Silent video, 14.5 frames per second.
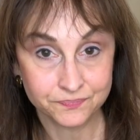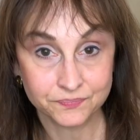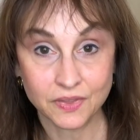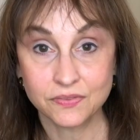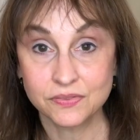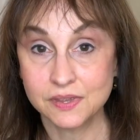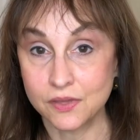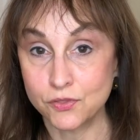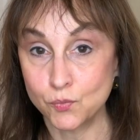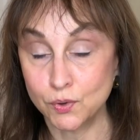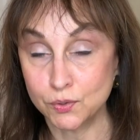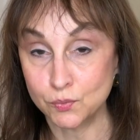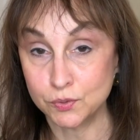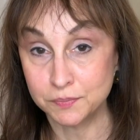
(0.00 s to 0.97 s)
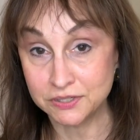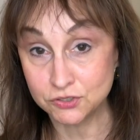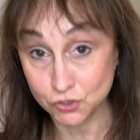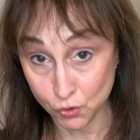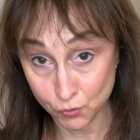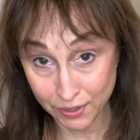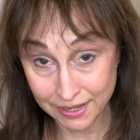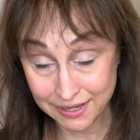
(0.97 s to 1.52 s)
the other one would be
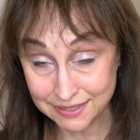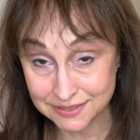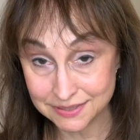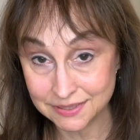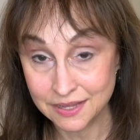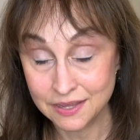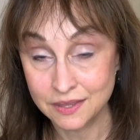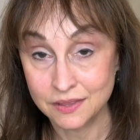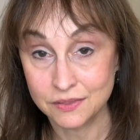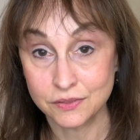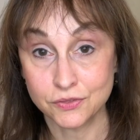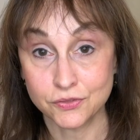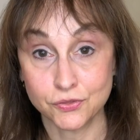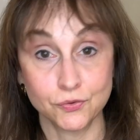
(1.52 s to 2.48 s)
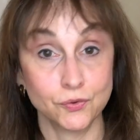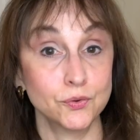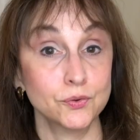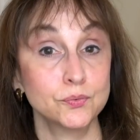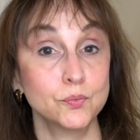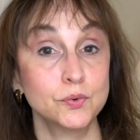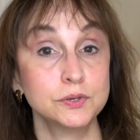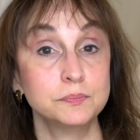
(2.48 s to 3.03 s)
donate, the third
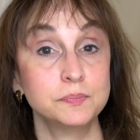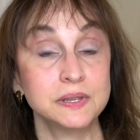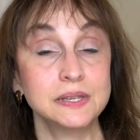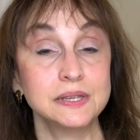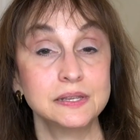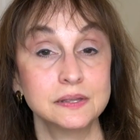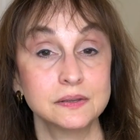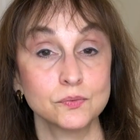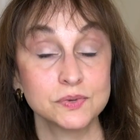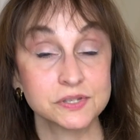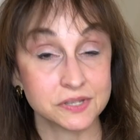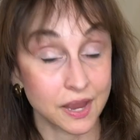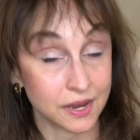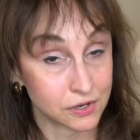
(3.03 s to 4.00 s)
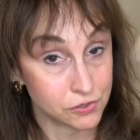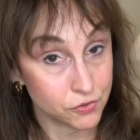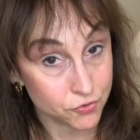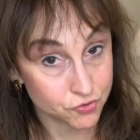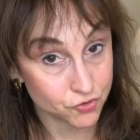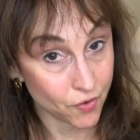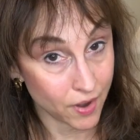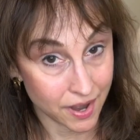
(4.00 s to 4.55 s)
would be recycle or
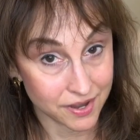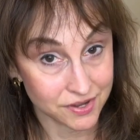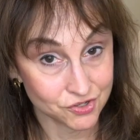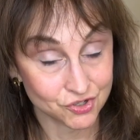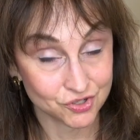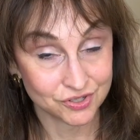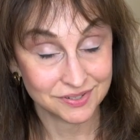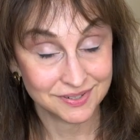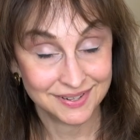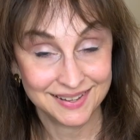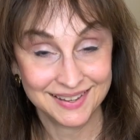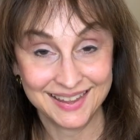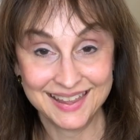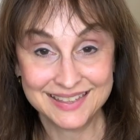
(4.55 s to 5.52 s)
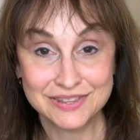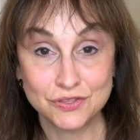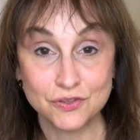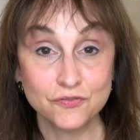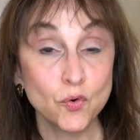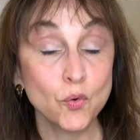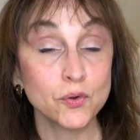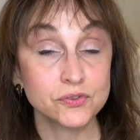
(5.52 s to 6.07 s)
trash, and then the
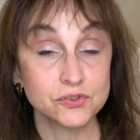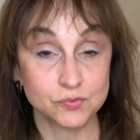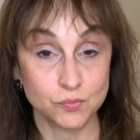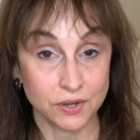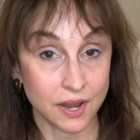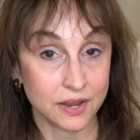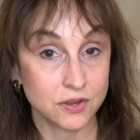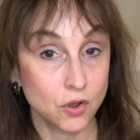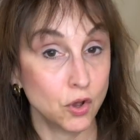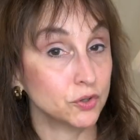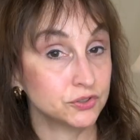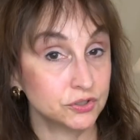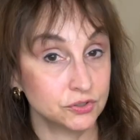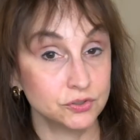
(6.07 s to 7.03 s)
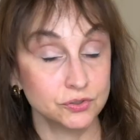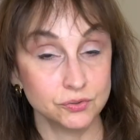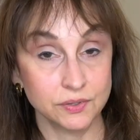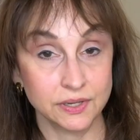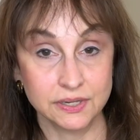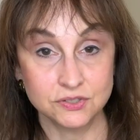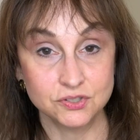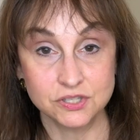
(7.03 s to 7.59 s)
fourth is what I call to do. And
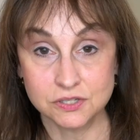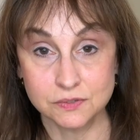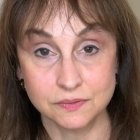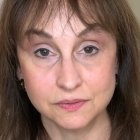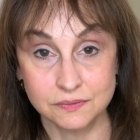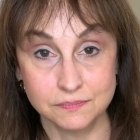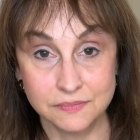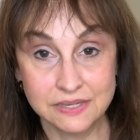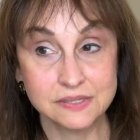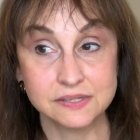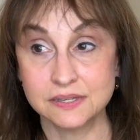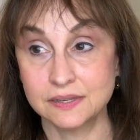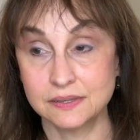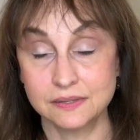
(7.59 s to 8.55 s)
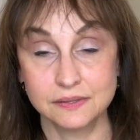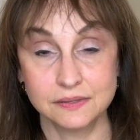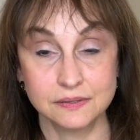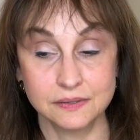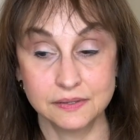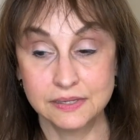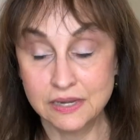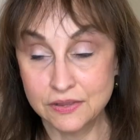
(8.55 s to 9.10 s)
it just means that
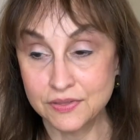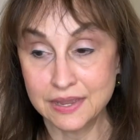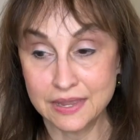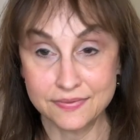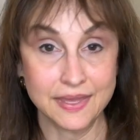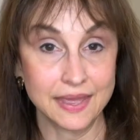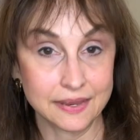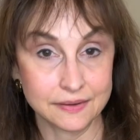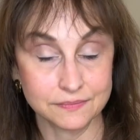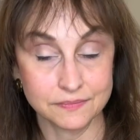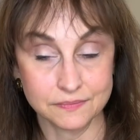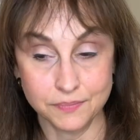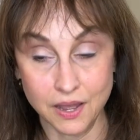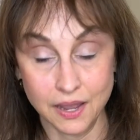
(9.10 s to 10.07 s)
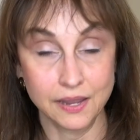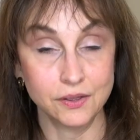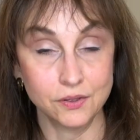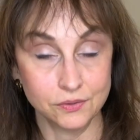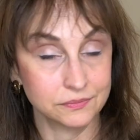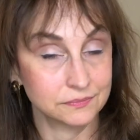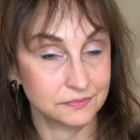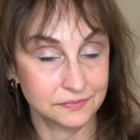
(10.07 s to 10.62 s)
anything in that
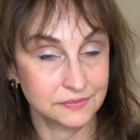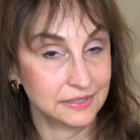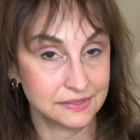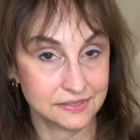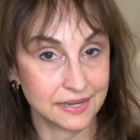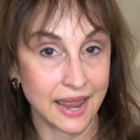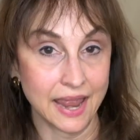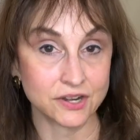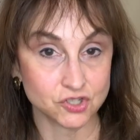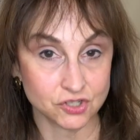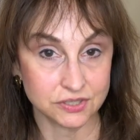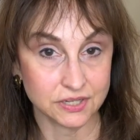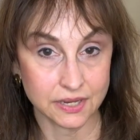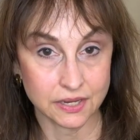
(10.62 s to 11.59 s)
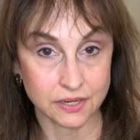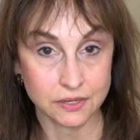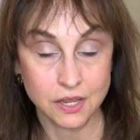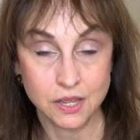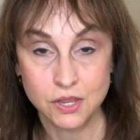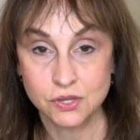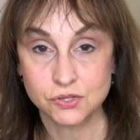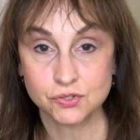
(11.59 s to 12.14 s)
pile needs an action taken.
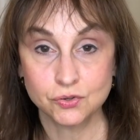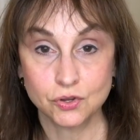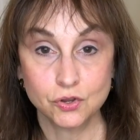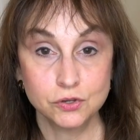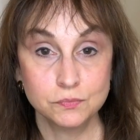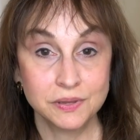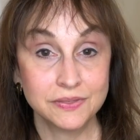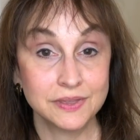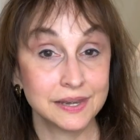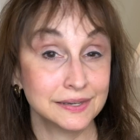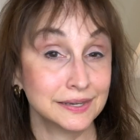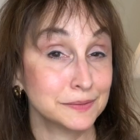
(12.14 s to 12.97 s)
So it could be that it